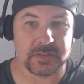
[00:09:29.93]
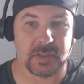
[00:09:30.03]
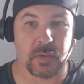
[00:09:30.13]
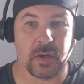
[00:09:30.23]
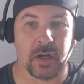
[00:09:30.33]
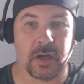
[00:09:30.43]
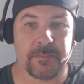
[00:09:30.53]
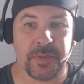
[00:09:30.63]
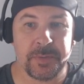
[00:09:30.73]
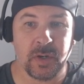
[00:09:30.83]
So
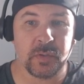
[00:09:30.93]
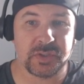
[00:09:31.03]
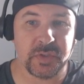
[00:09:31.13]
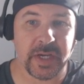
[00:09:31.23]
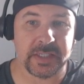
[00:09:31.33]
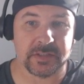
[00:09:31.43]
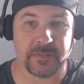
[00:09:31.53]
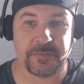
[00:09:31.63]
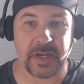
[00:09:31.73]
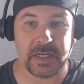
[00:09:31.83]
let me know what you guys are
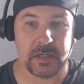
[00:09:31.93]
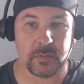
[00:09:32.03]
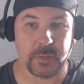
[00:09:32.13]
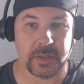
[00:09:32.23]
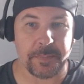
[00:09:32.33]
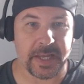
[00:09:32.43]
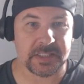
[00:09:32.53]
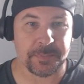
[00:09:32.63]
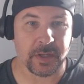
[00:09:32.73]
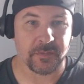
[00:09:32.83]
finding with the bat
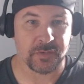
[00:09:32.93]
spell,